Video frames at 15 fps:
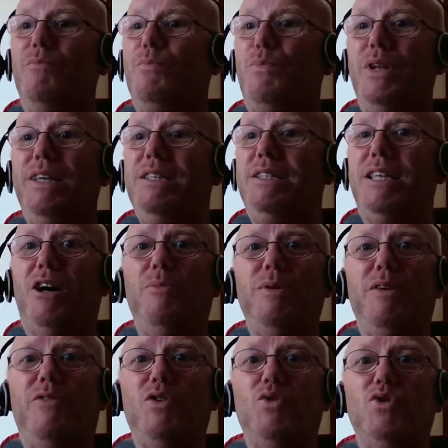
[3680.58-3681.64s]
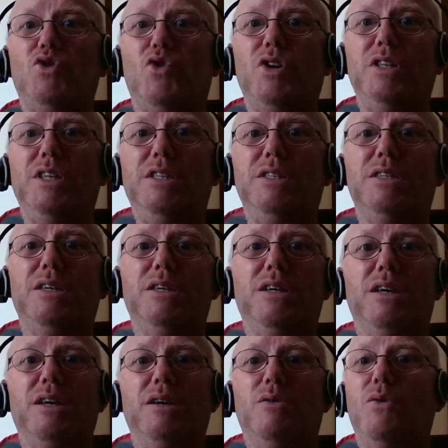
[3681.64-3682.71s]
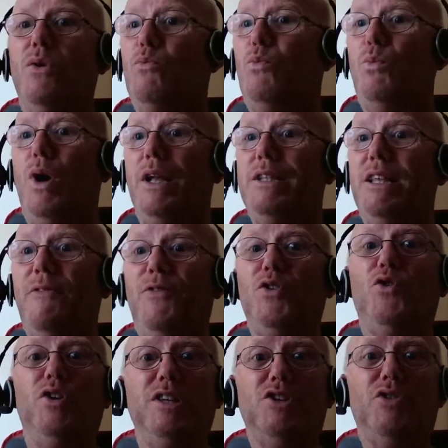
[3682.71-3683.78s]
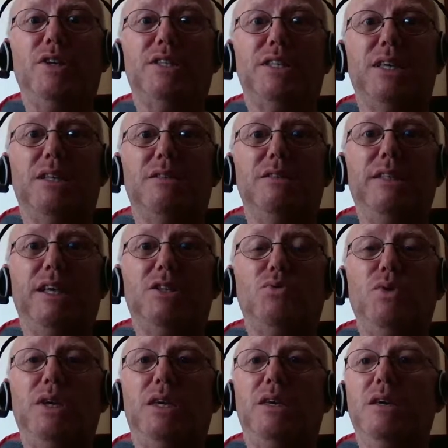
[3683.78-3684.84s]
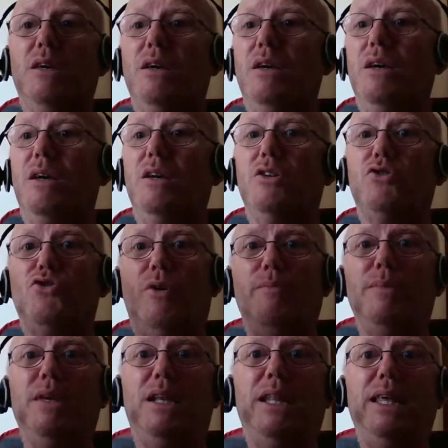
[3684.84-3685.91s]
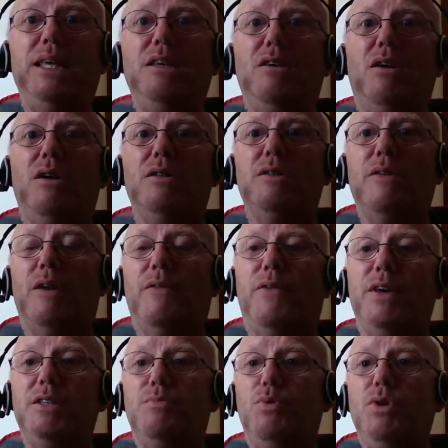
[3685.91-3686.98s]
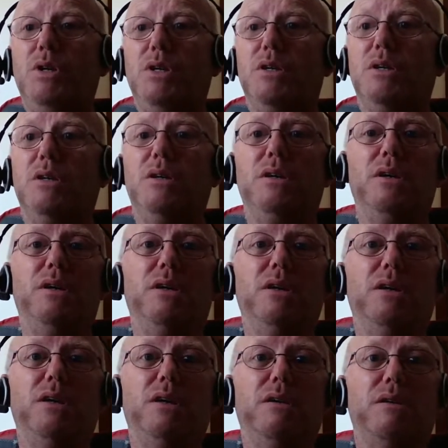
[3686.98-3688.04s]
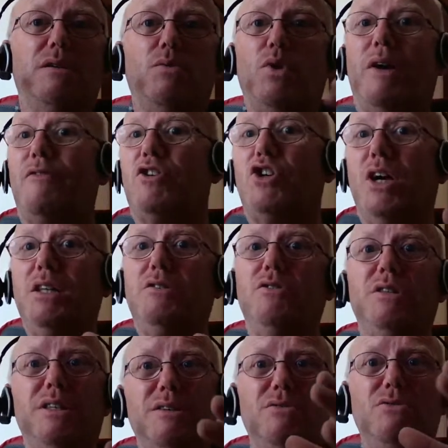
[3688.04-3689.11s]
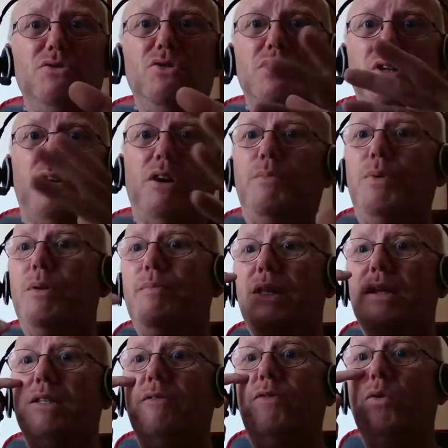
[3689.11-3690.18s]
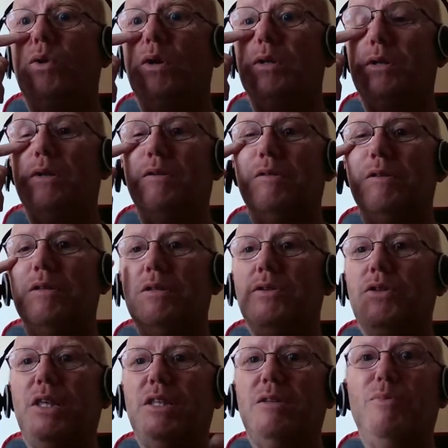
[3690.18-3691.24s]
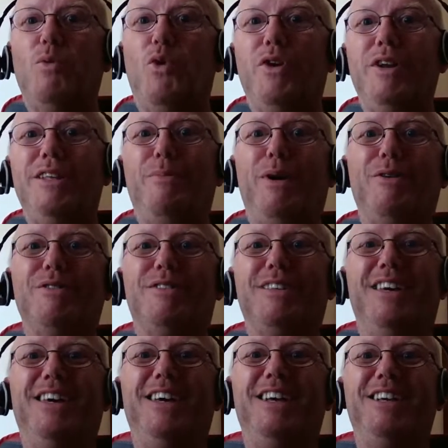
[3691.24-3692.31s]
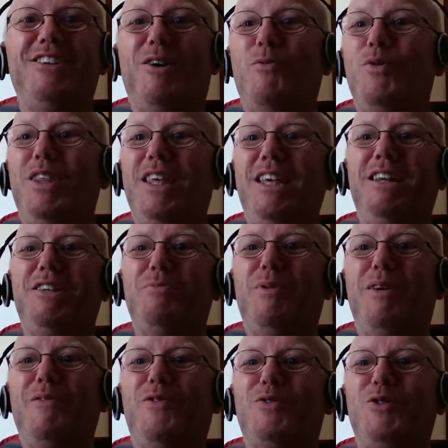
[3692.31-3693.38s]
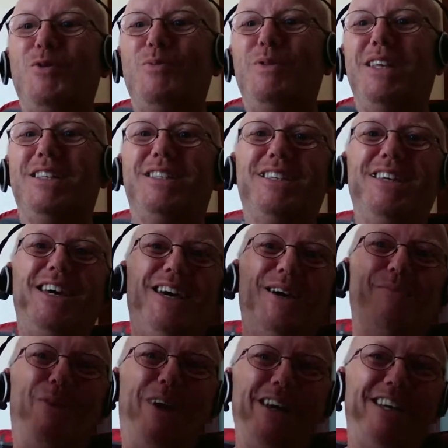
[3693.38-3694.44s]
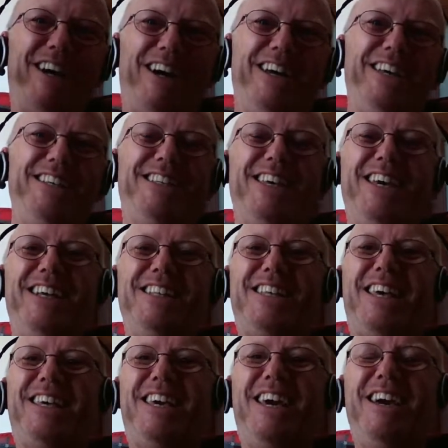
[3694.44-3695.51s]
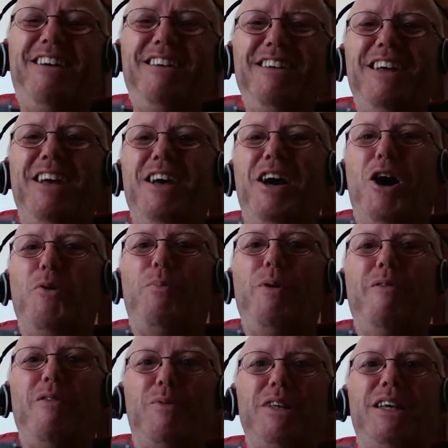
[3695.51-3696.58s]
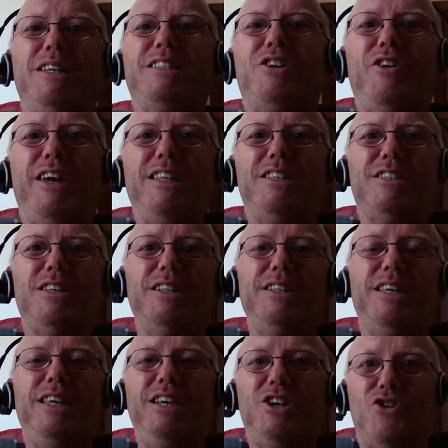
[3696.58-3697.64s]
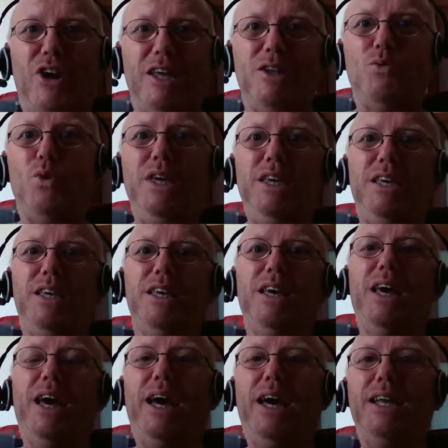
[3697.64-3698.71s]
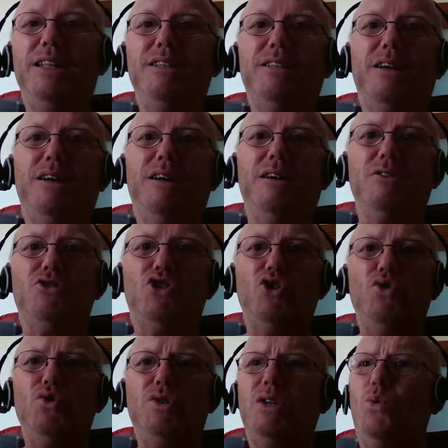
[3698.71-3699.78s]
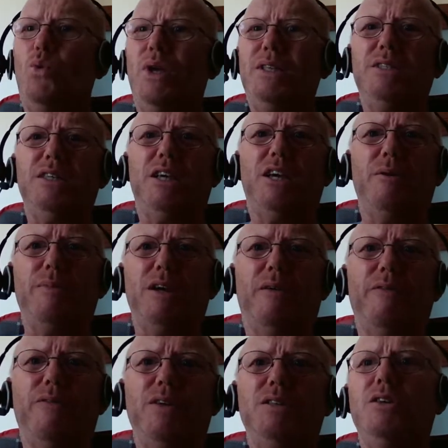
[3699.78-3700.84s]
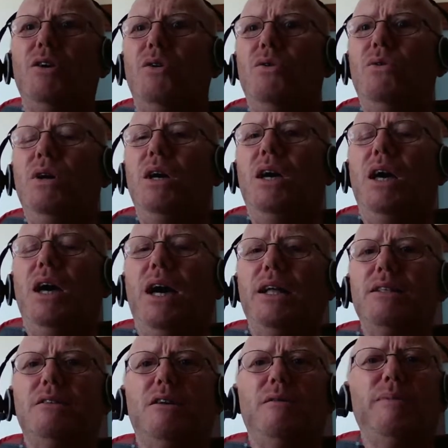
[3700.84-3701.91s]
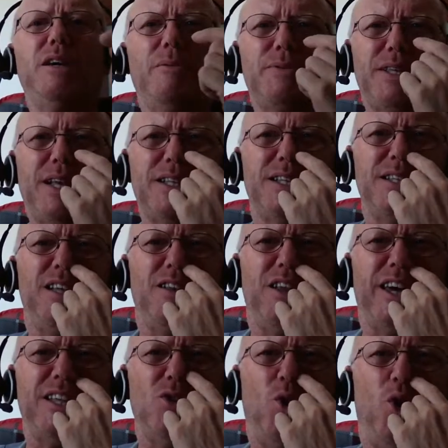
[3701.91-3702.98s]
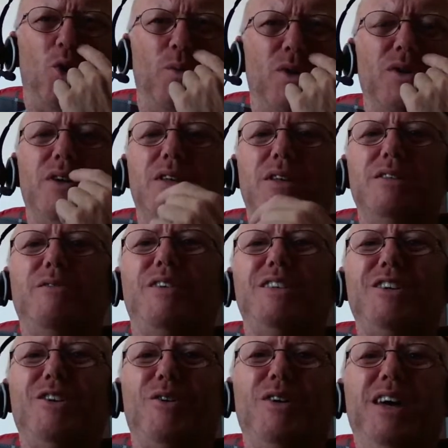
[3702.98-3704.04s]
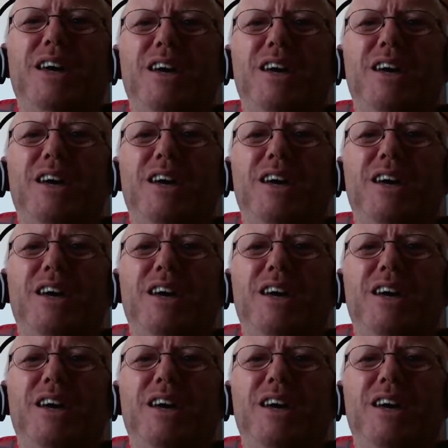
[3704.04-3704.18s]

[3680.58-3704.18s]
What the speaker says: Please tell me if you enjoyed it, and if you're interested next week, drop me a link on Facebook. We'll have a chat, just a couple of minutes if you want. Nothing to be worried about. Chat with Englishman for 2 minutes. Bye, guys. Take care. Hope everybody has a great Sunday, great week. And Tuesday, Wednesday coming up video, and coming up Saturday like normal, the video.